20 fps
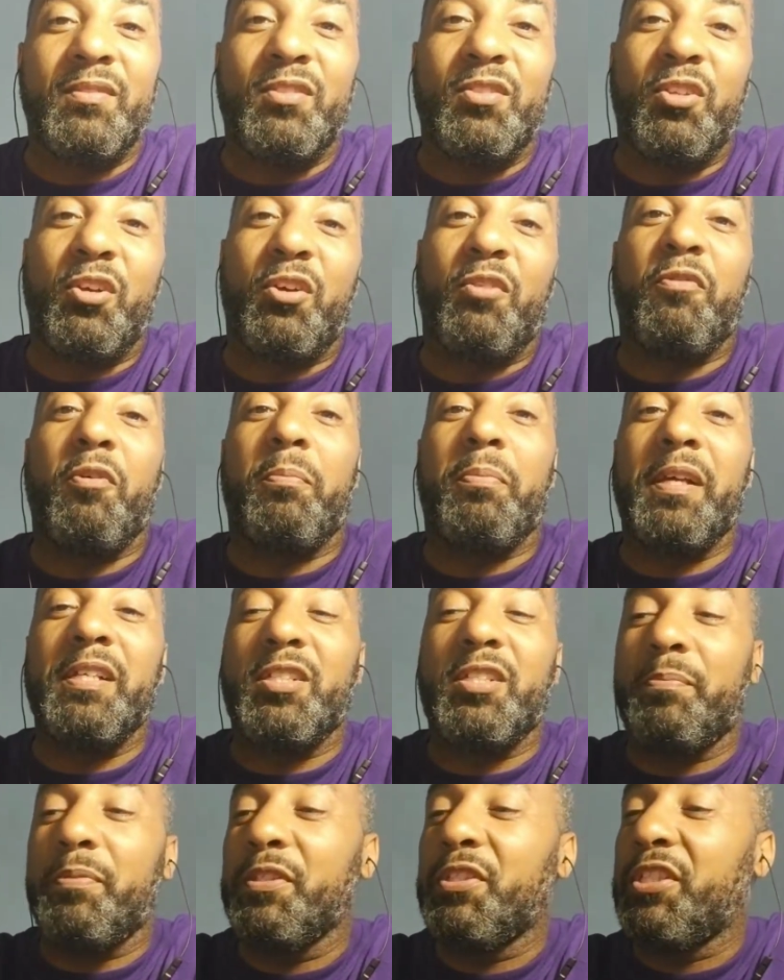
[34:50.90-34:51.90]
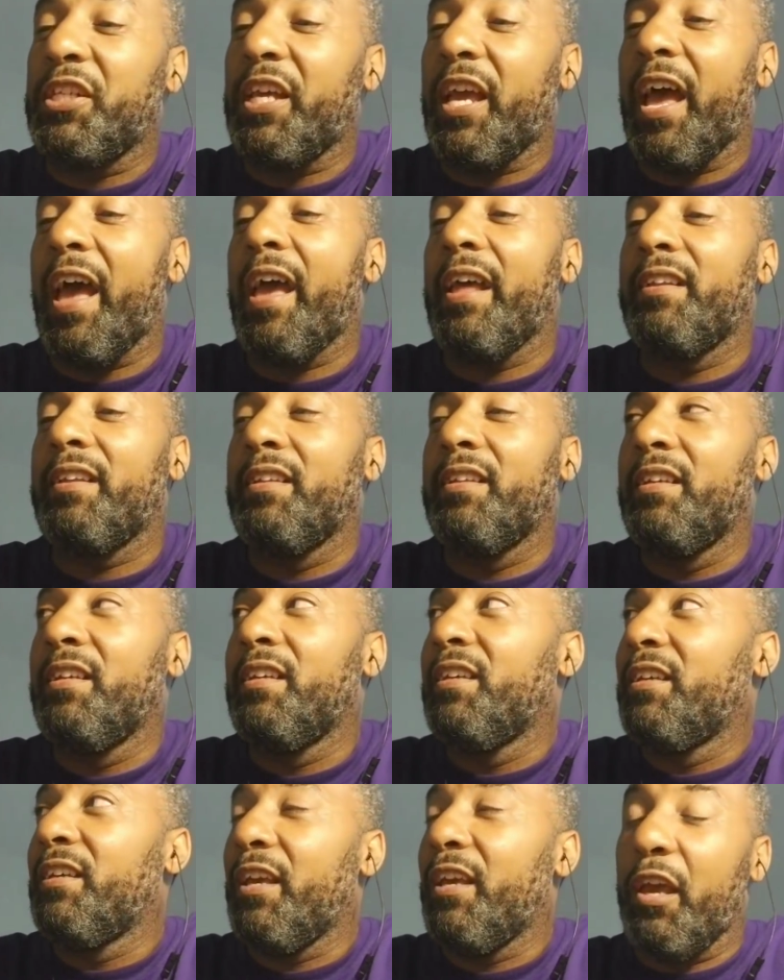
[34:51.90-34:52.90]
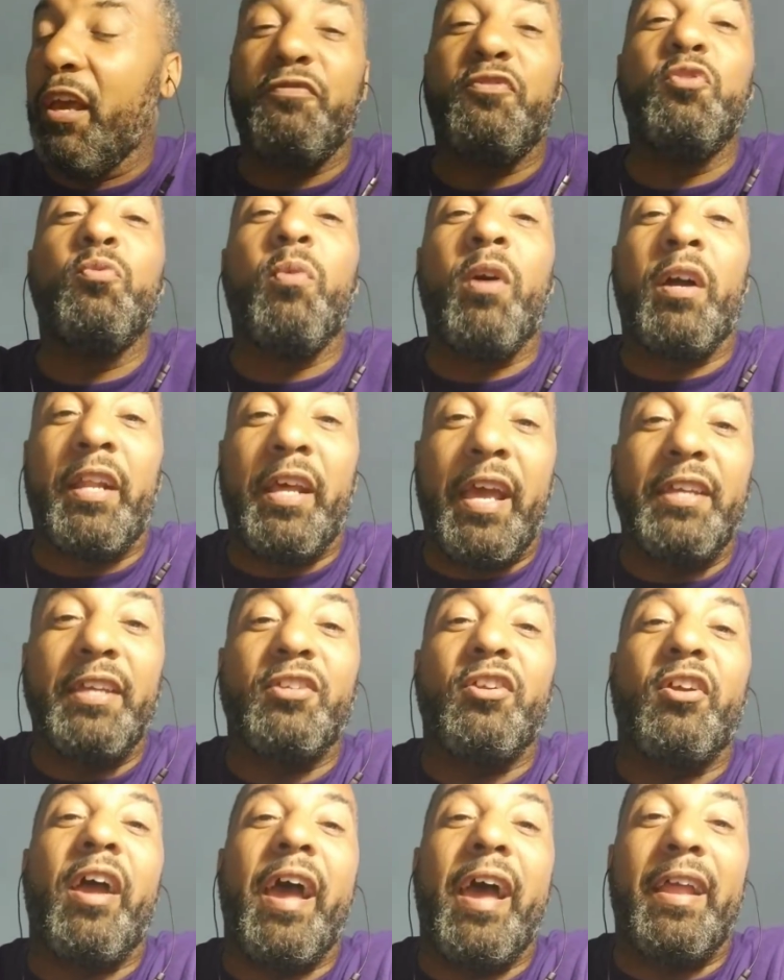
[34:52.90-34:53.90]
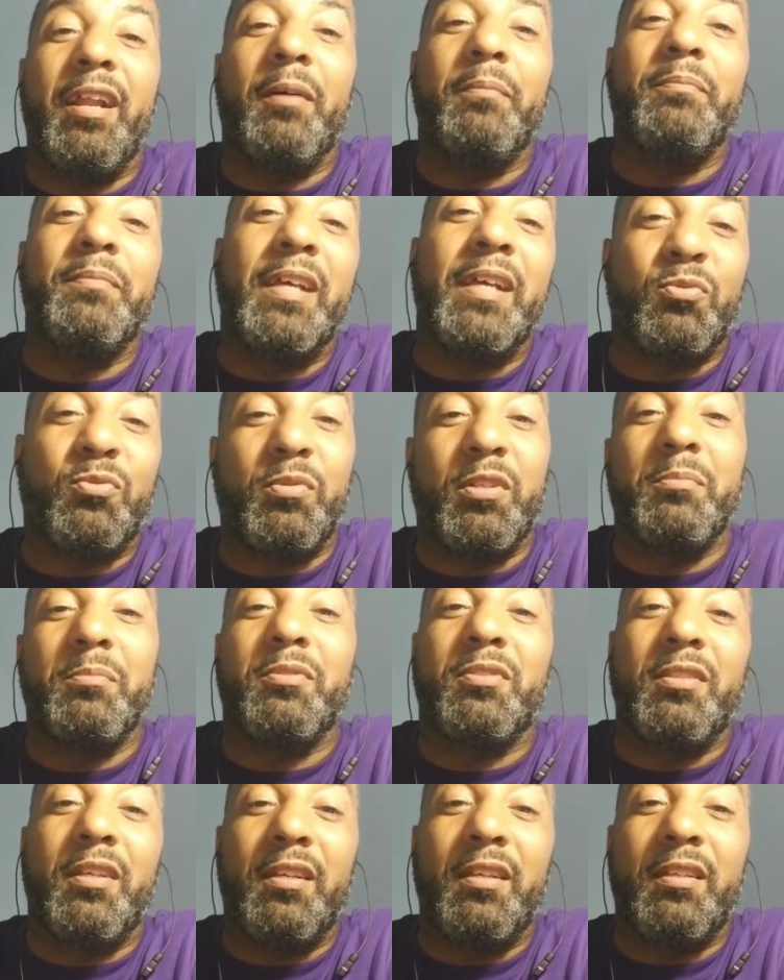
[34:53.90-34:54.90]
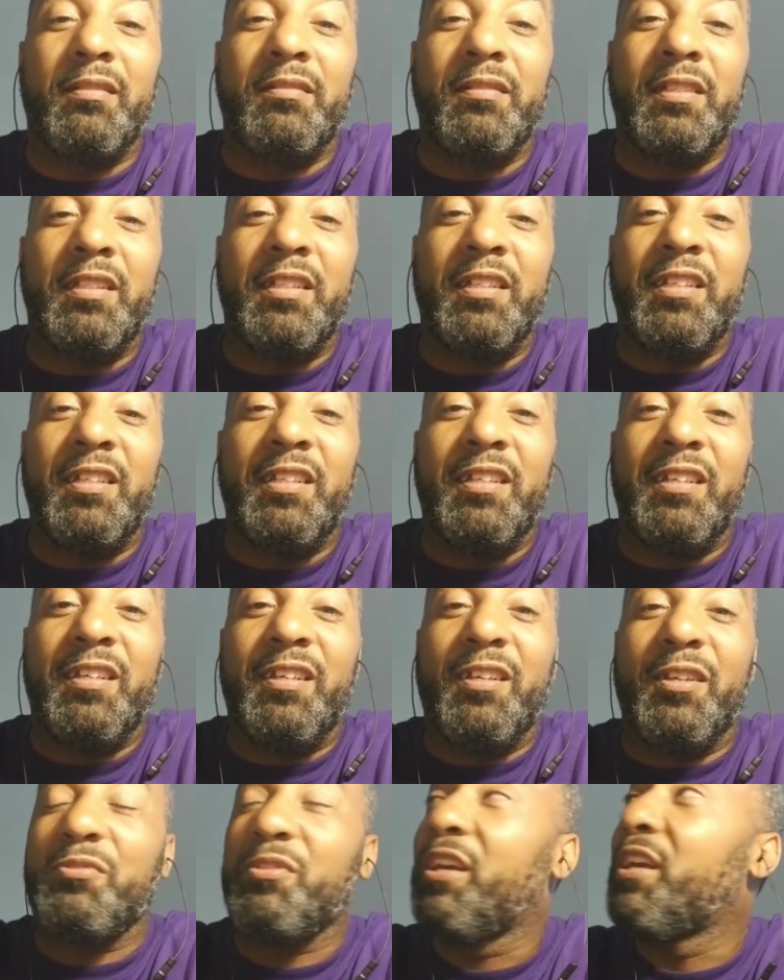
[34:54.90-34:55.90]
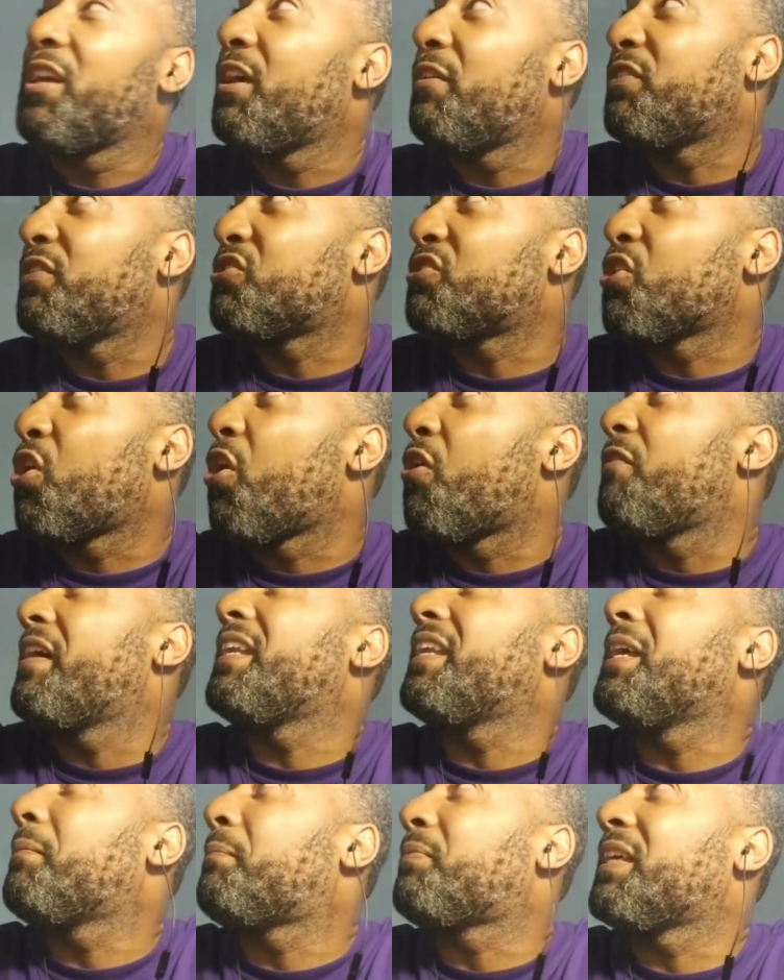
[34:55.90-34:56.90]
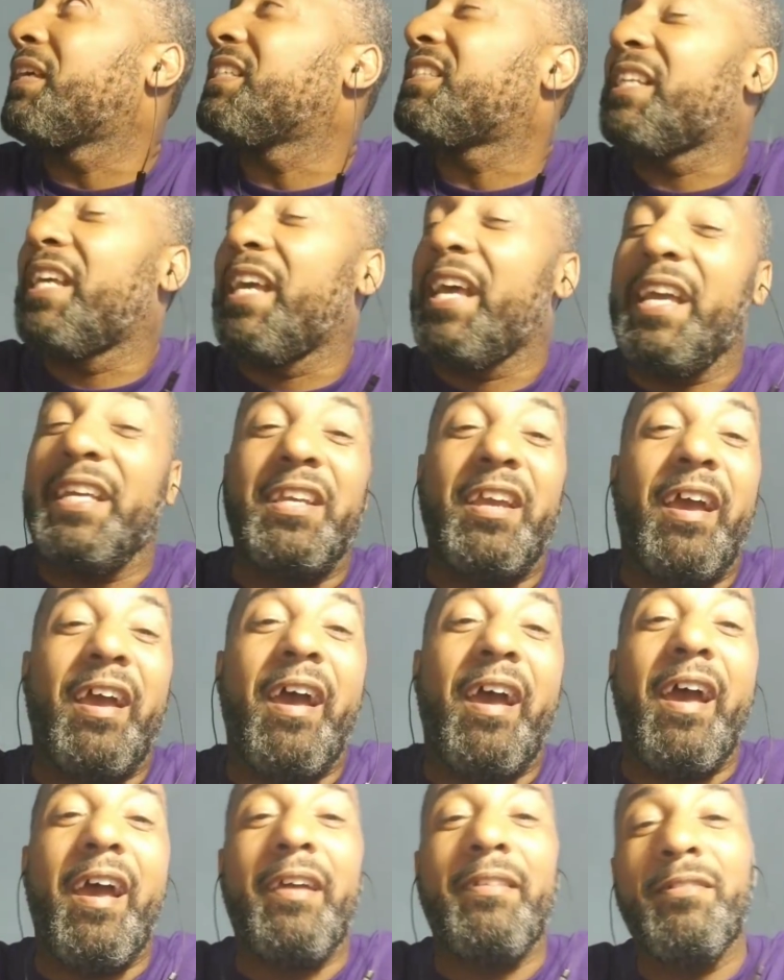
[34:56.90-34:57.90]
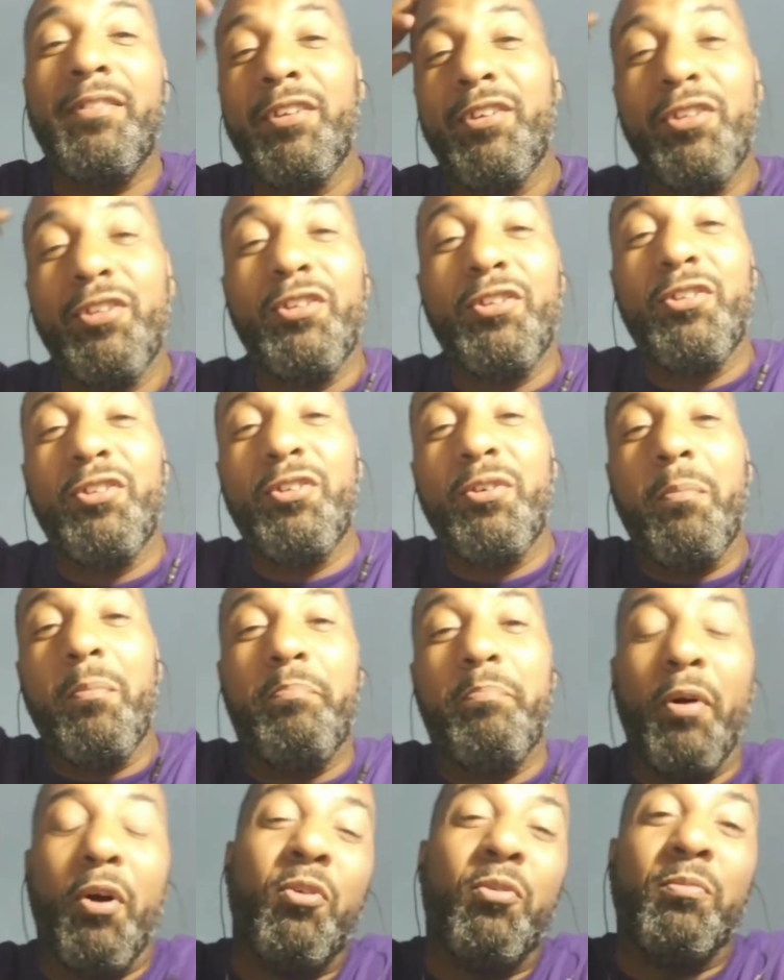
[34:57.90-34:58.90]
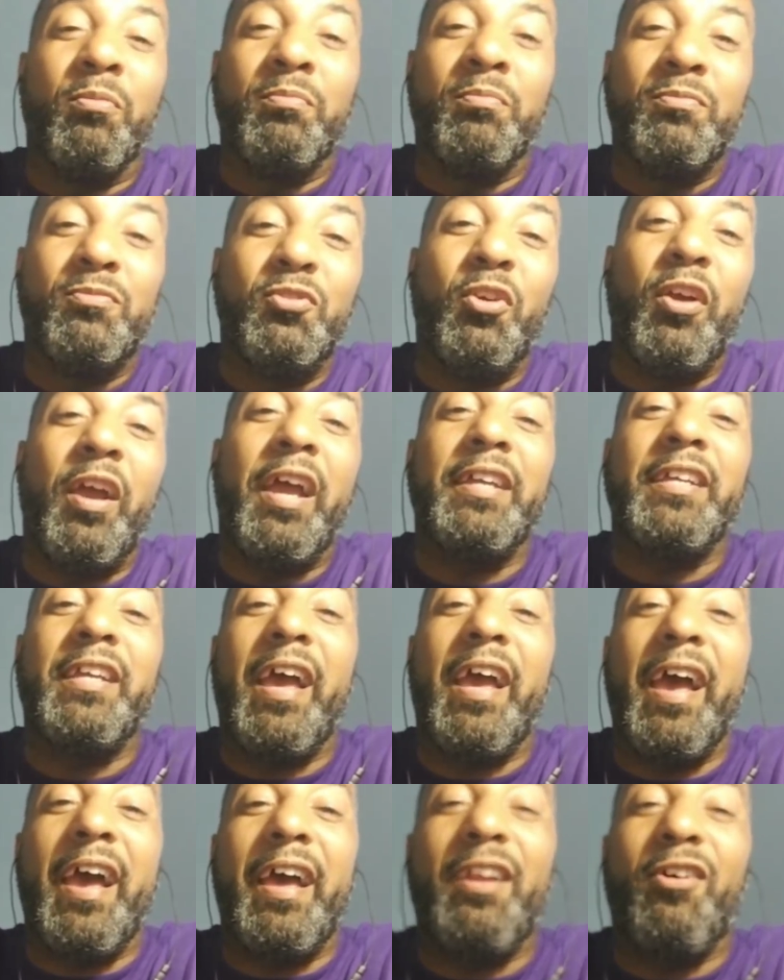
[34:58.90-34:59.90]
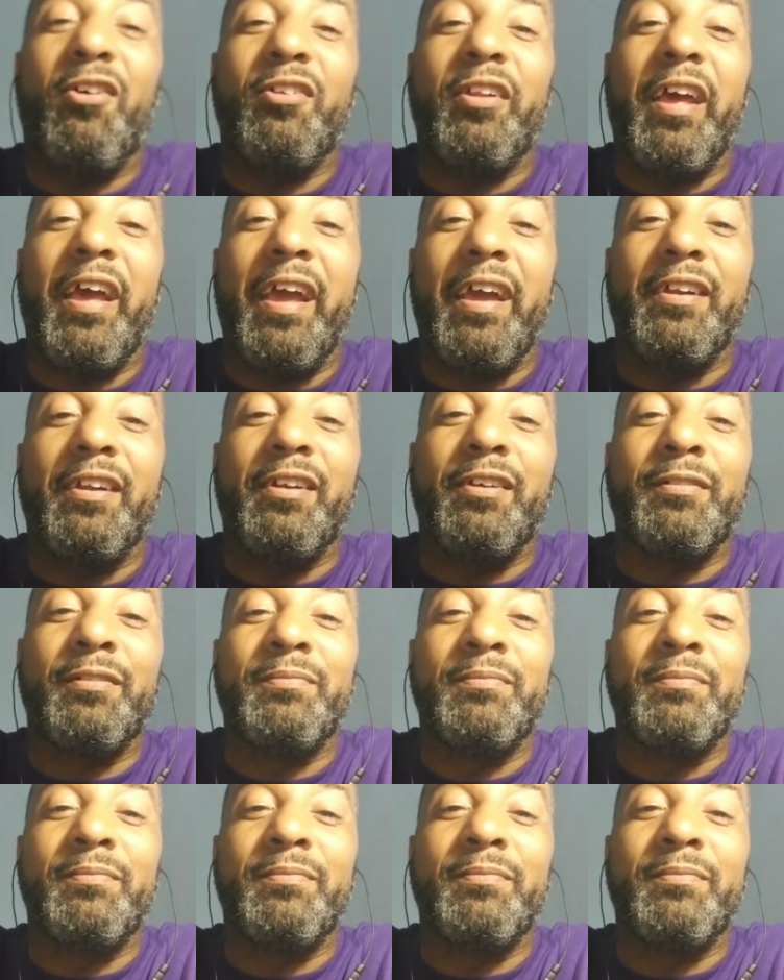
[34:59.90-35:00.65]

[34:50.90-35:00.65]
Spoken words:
Looking for a place to put your hat. if you want to hang your hat up. That's what I'm saying. I'm saying if there's already a place to hang your hat, boom, you hang your hat on the hanger,